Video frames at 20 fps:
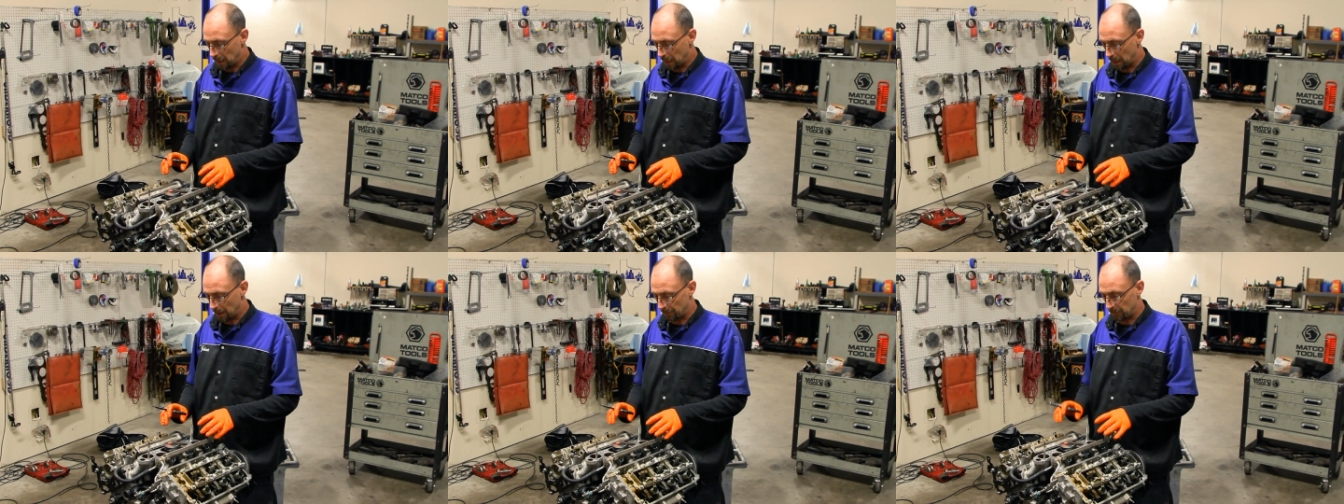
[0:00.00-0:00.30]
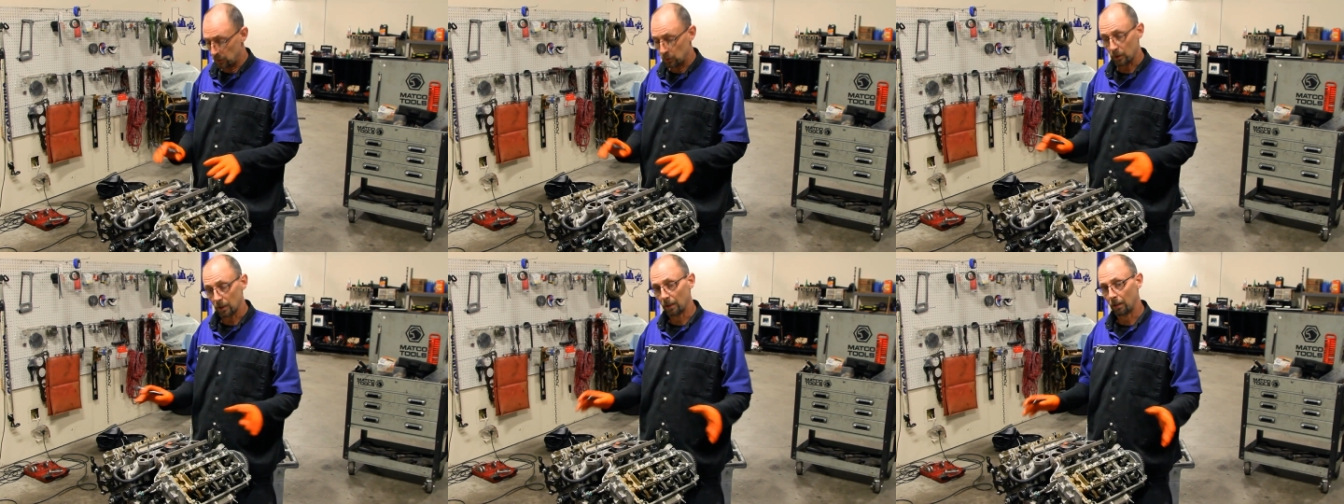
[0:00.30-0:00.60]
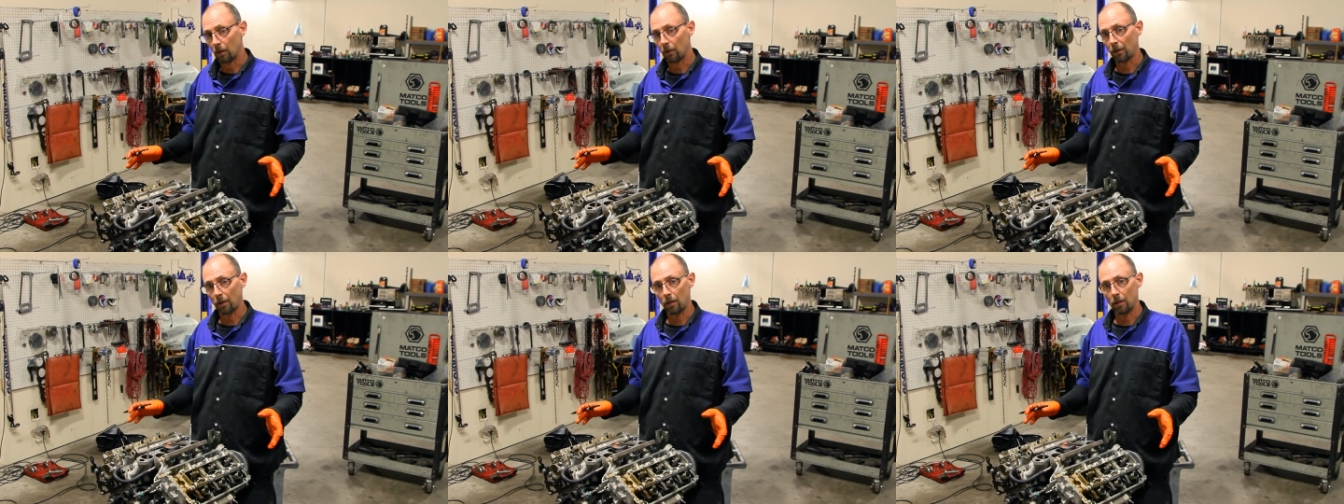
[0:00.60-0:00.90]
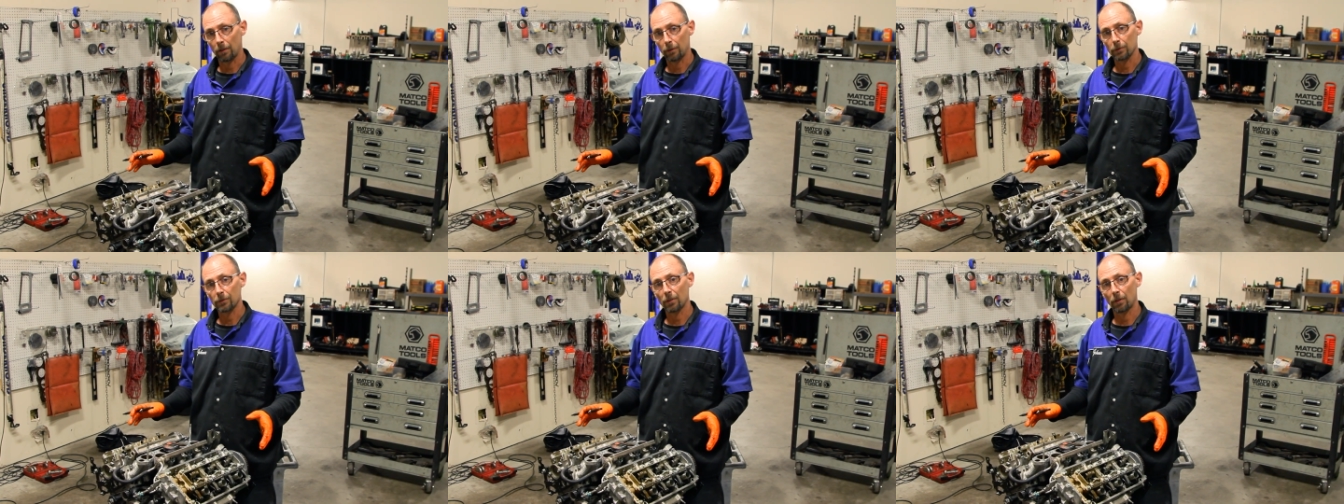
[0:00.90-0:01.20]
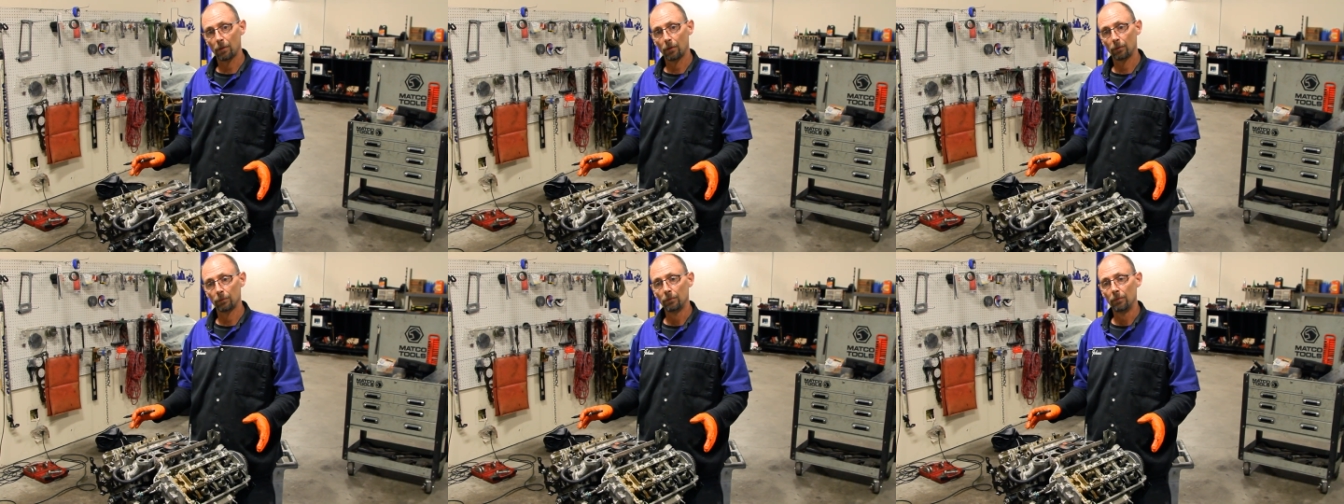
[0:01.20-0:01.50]
Um, you can go to
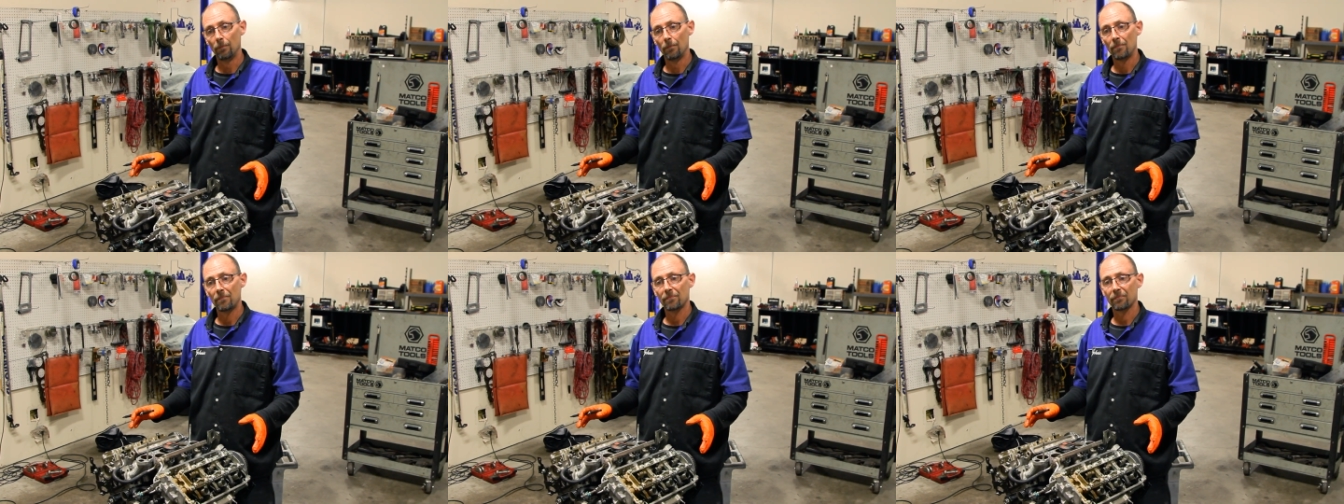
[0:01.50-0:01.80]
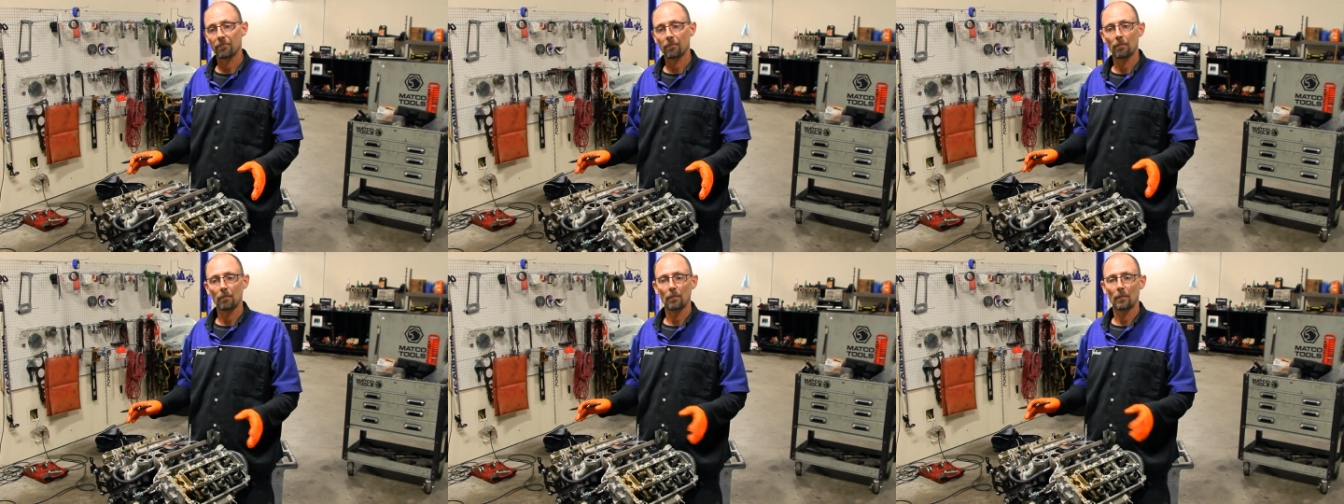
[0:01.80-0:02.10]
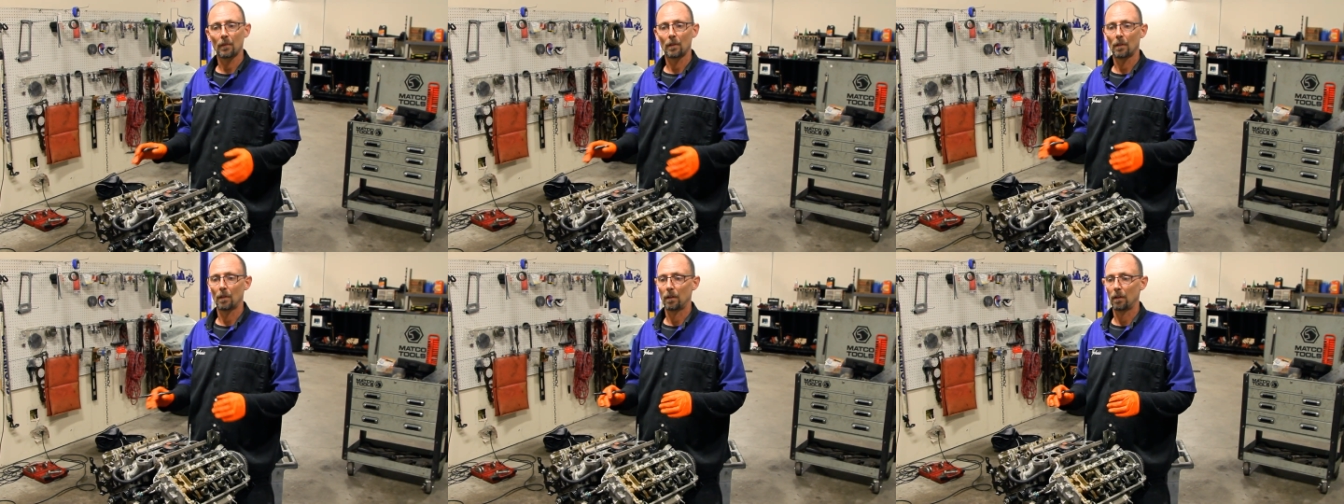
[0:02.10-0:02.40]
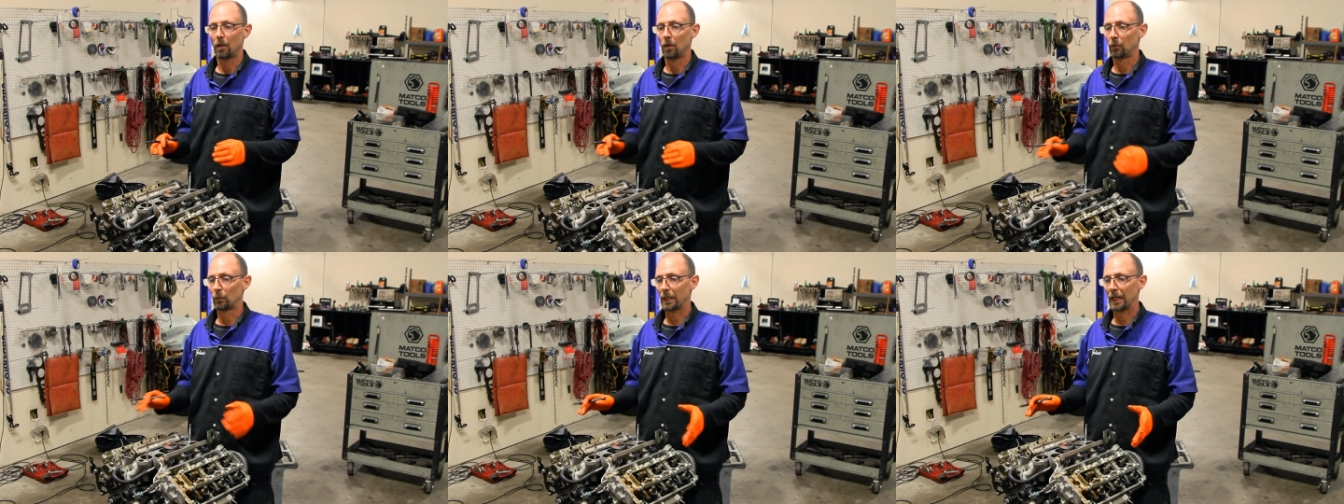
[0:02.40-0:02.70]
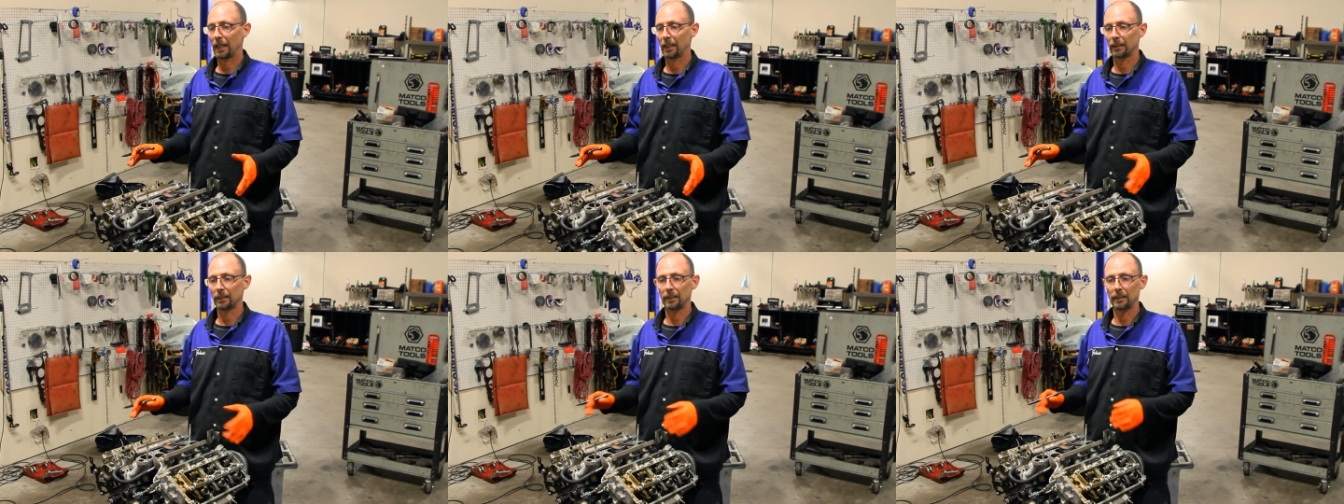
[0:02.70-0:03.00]
AutoZone,
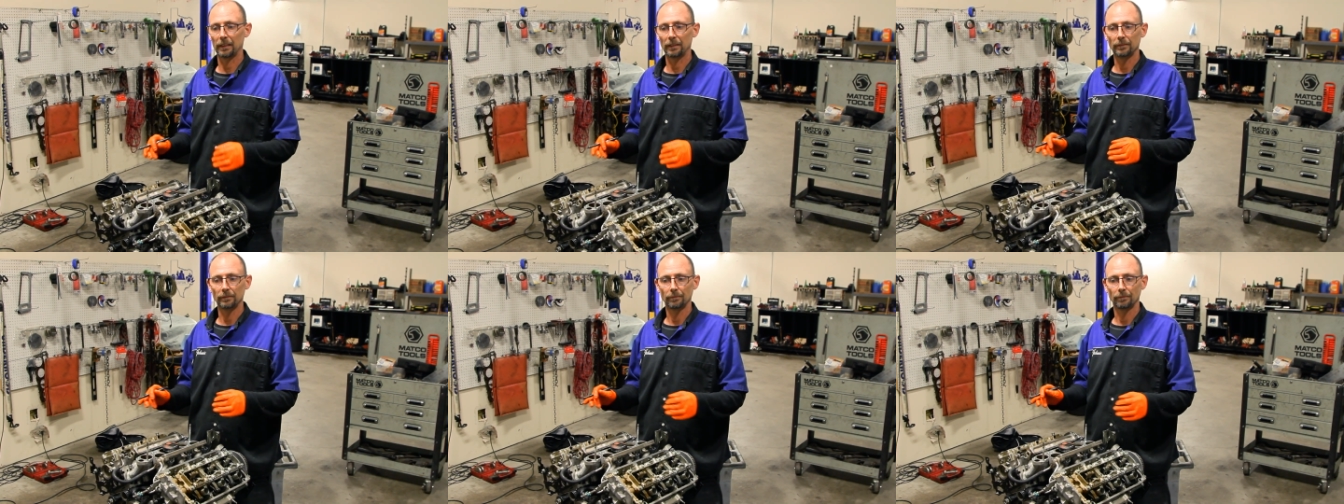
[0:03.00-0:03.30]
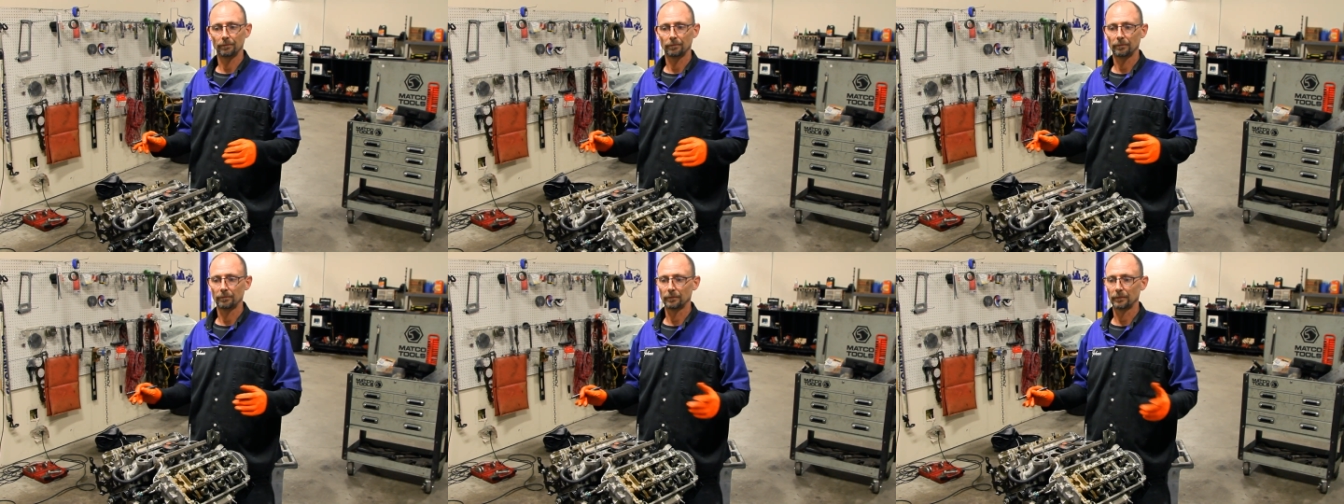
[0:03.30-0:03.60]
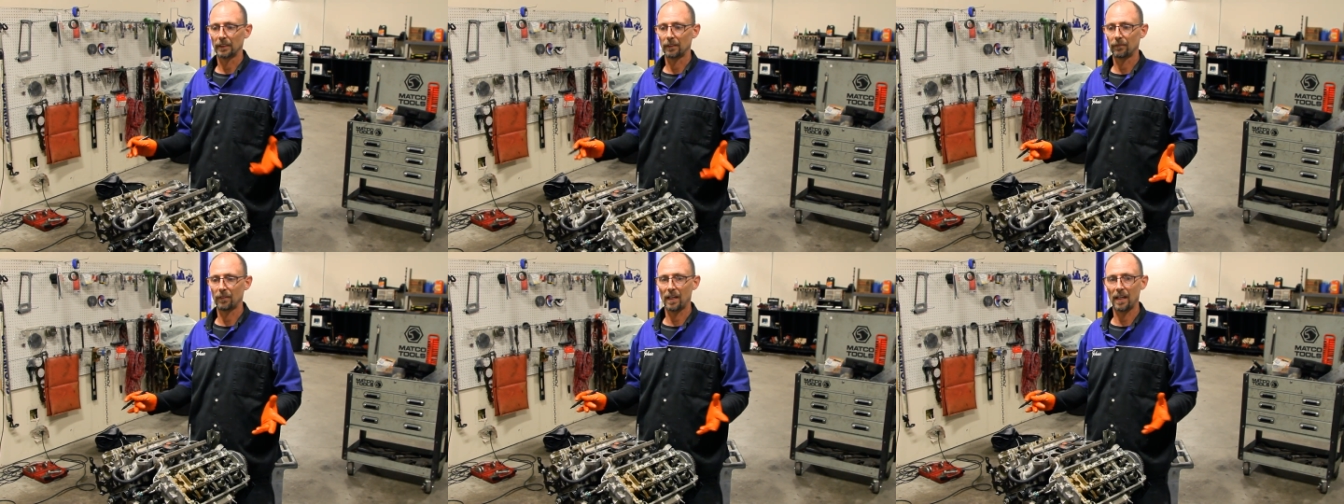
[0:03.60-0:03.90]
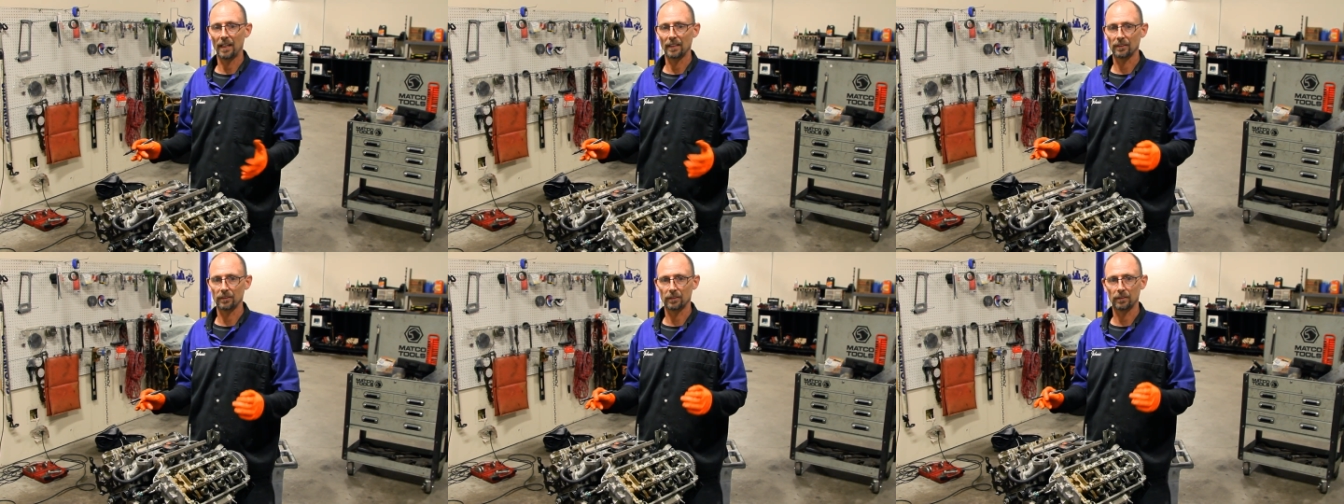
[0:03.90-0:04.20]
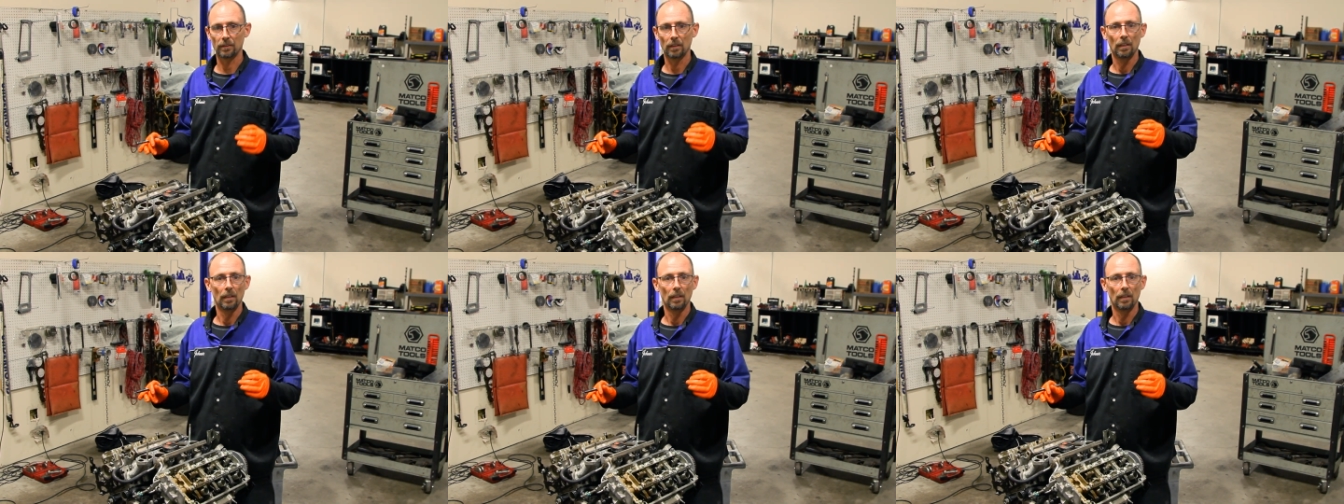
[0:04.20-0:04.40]
O'Reilly, Advance,